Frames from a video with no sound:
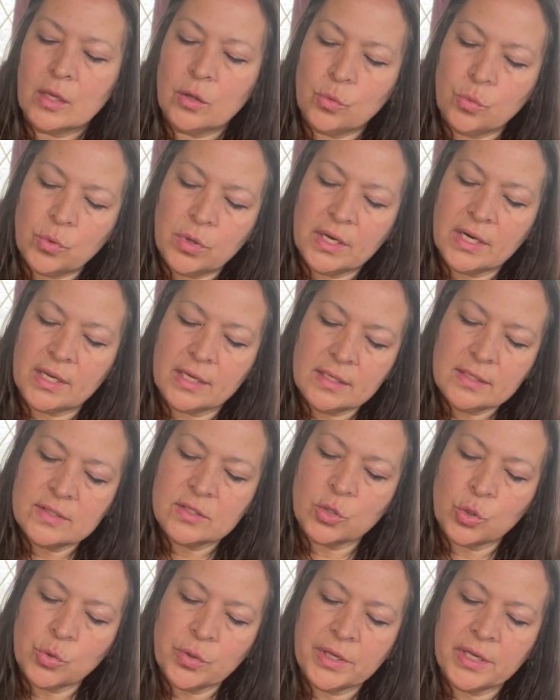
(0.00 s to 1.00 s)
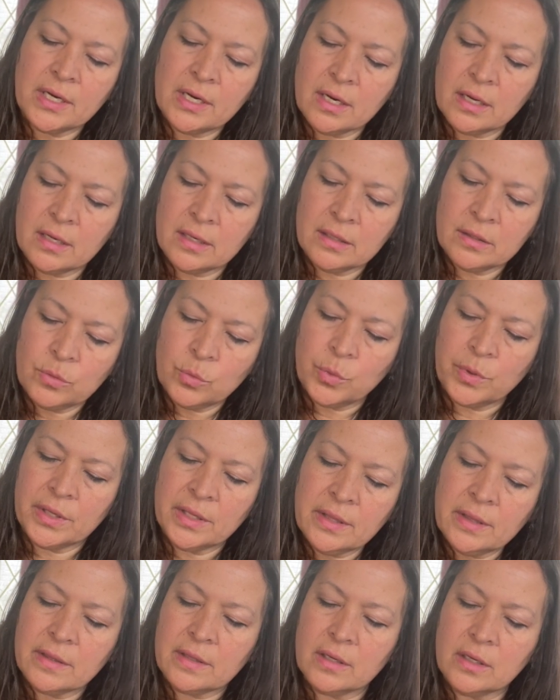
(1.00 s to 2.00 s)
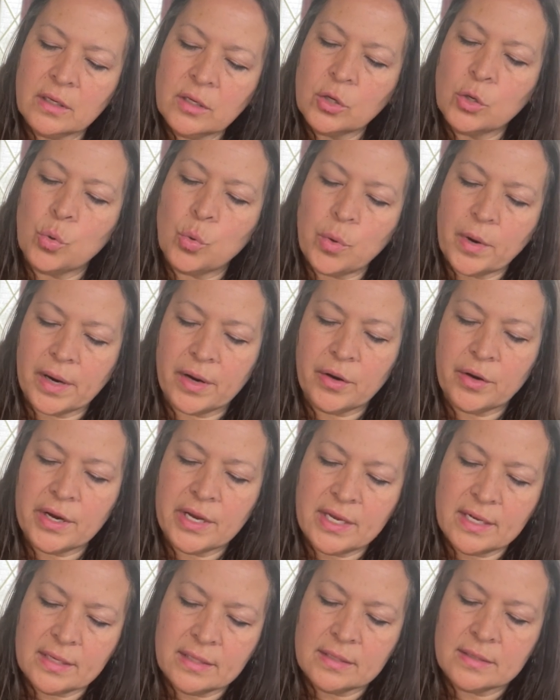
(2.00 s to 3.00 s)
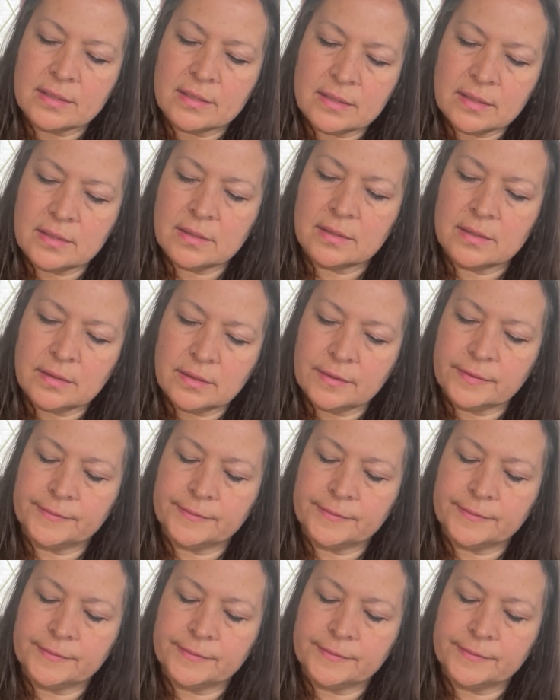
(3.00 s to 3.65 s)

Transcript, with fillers: What is going on with Aquarius?